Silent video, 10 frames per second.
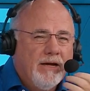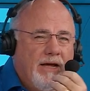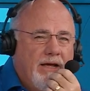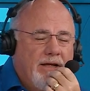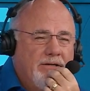
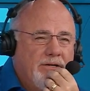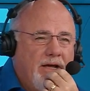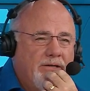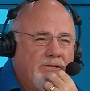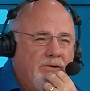and oh and,
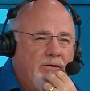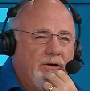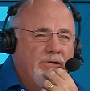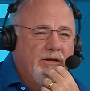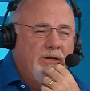and so you
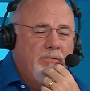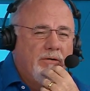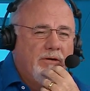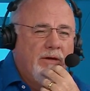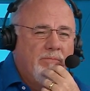can keep a,
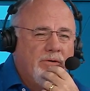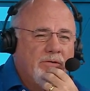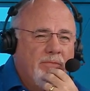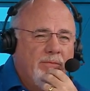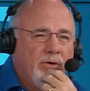keep this
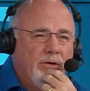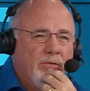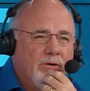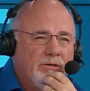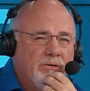memory. You
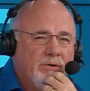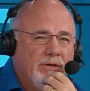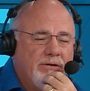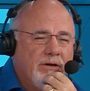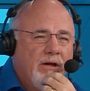want to store
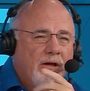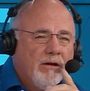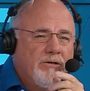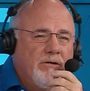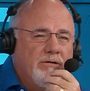this
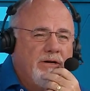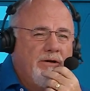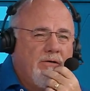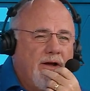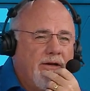because you're going to tell
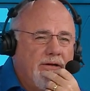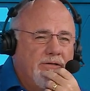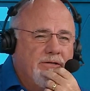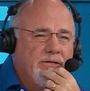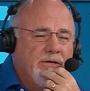your
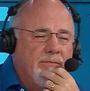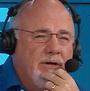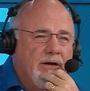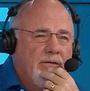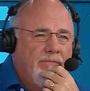grandkids this
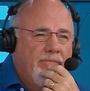someday.